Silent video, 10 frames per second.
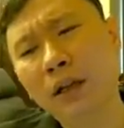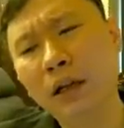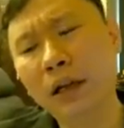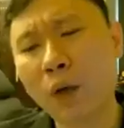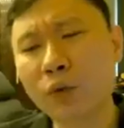
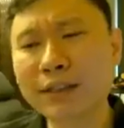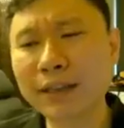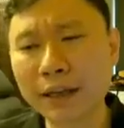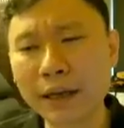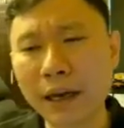I won't
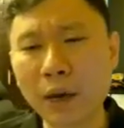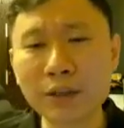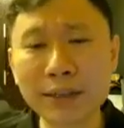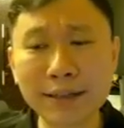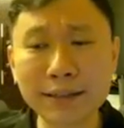say
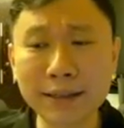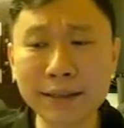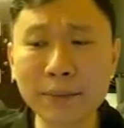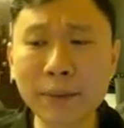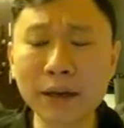it's
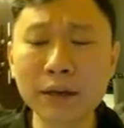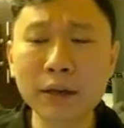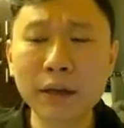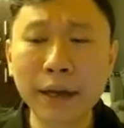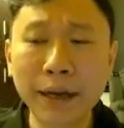easy, but
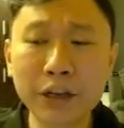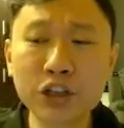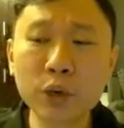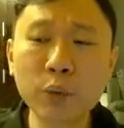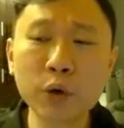
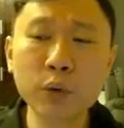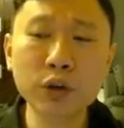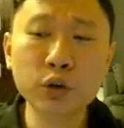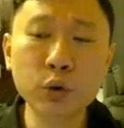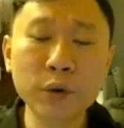initially what you want to
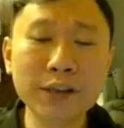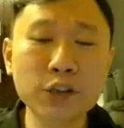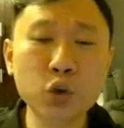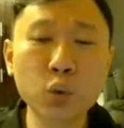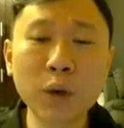do is
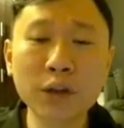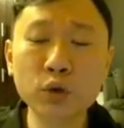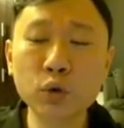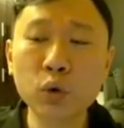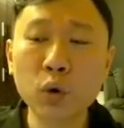you want
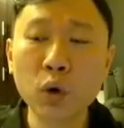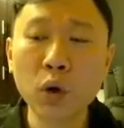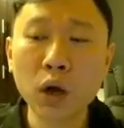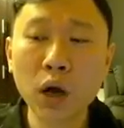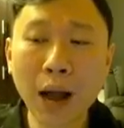to
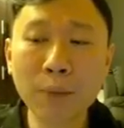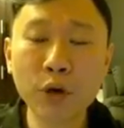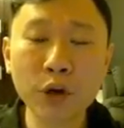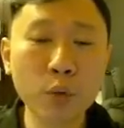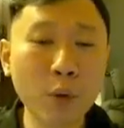
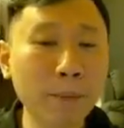upgrade your weapon